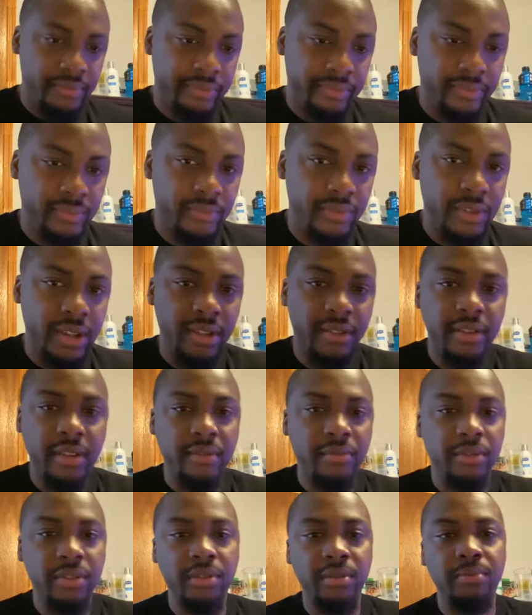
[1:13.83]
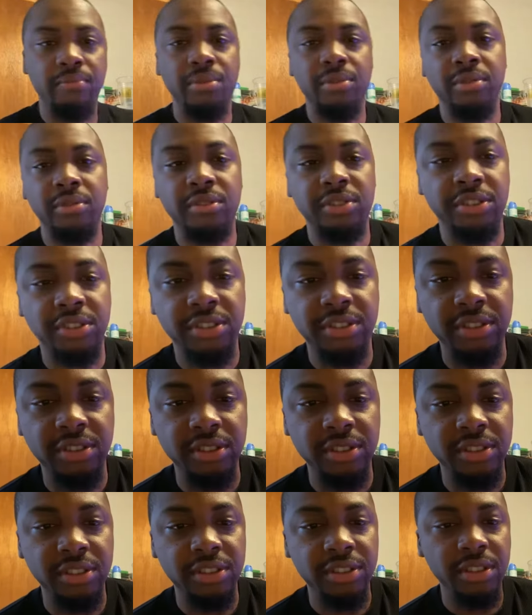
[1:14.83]
And mm, let's see what's on books.
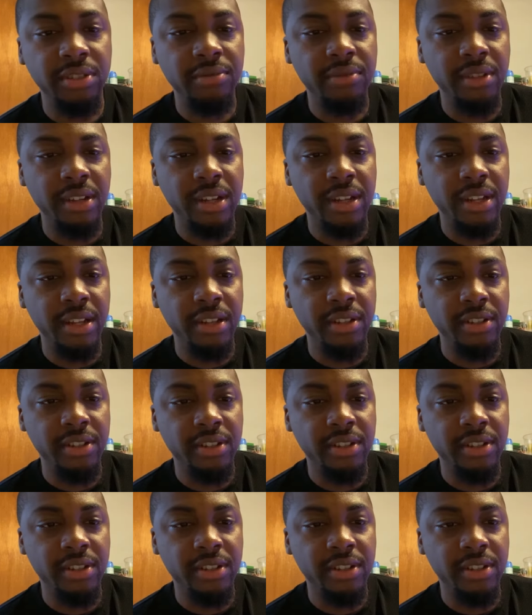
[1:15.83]
Let's see, we got